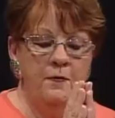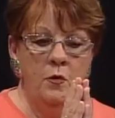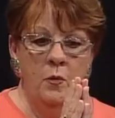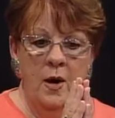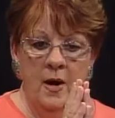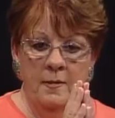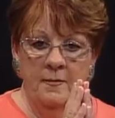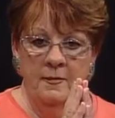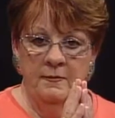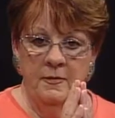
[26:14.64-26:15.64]
you um,
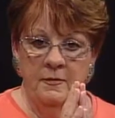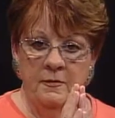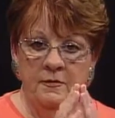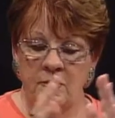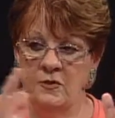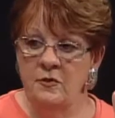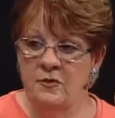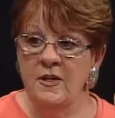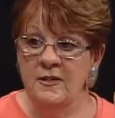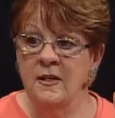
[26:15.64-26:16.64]

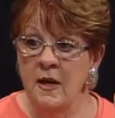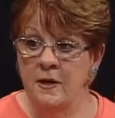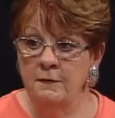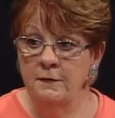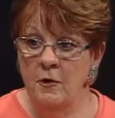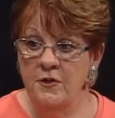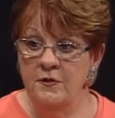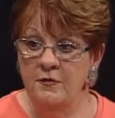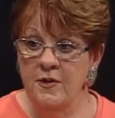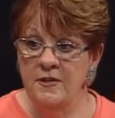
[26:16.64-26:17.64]
the sign of
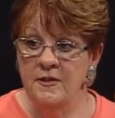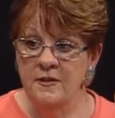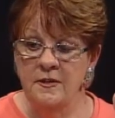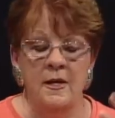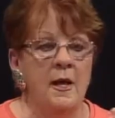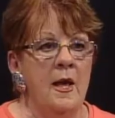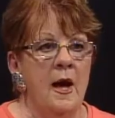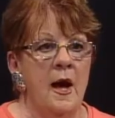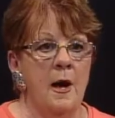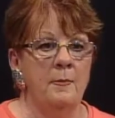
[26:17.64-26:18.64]
frost, for instance,
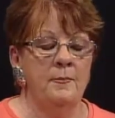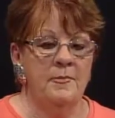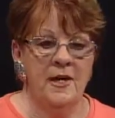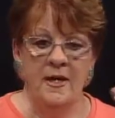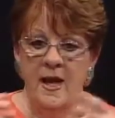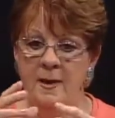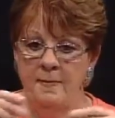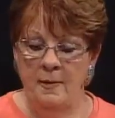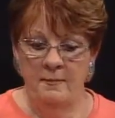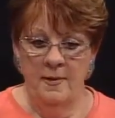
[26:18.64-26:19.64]
um, take a,
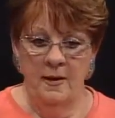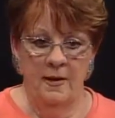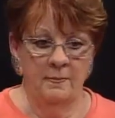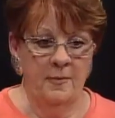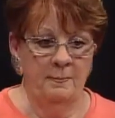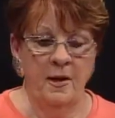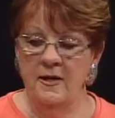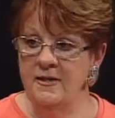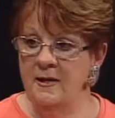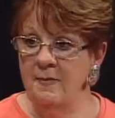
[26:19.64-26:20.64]
a, um, a,
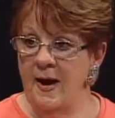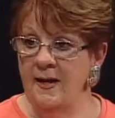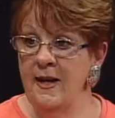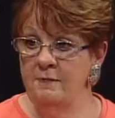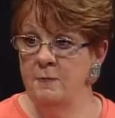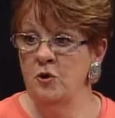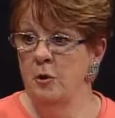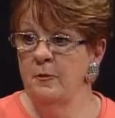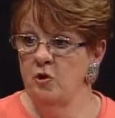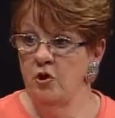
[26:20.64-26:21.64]
plastic bag, like mm -hmm. from mm-hmm.
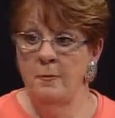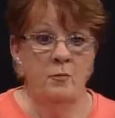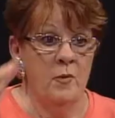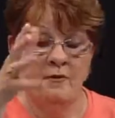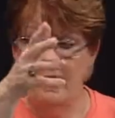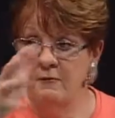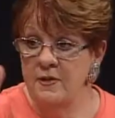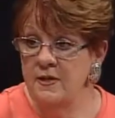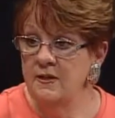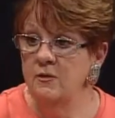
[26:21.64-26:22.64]
Stop and Shop or wherever
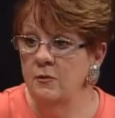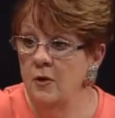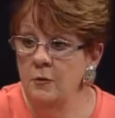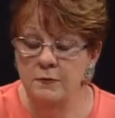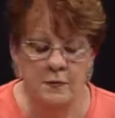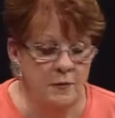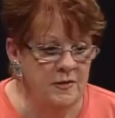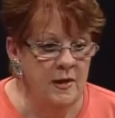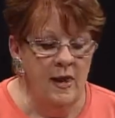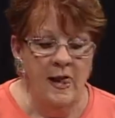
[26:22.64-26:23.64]
it is, or Whole mm -hmm.
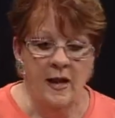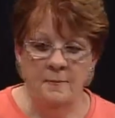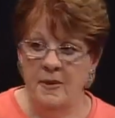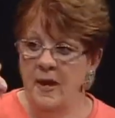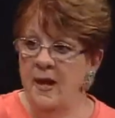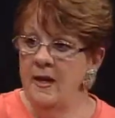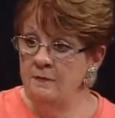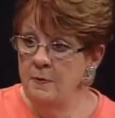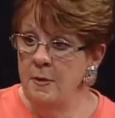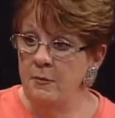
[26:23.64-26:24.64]
Foods, um, and hang it
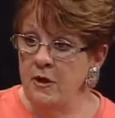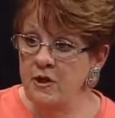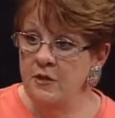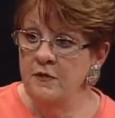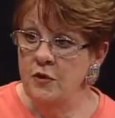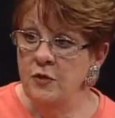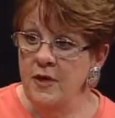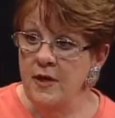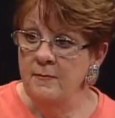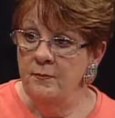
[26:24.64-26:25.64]
from the branch of a
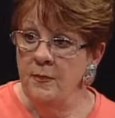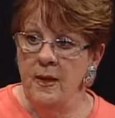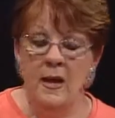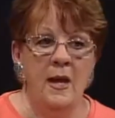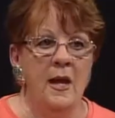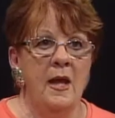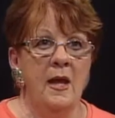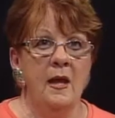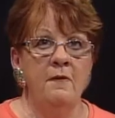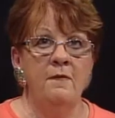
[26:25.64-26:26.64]
tree. Okay.
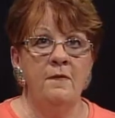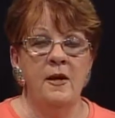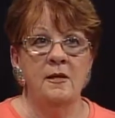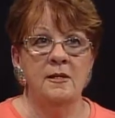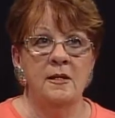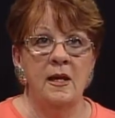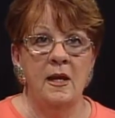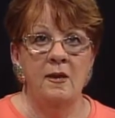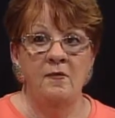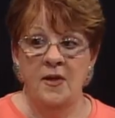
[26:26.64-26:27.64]
If, it's,
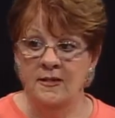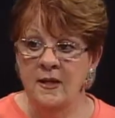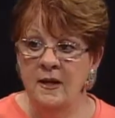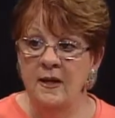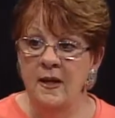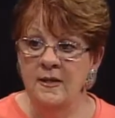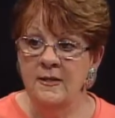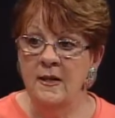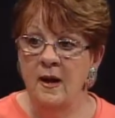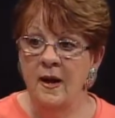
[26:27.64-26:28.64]
if there's a clear
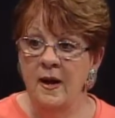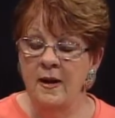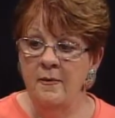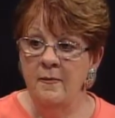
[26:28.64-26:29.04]
sky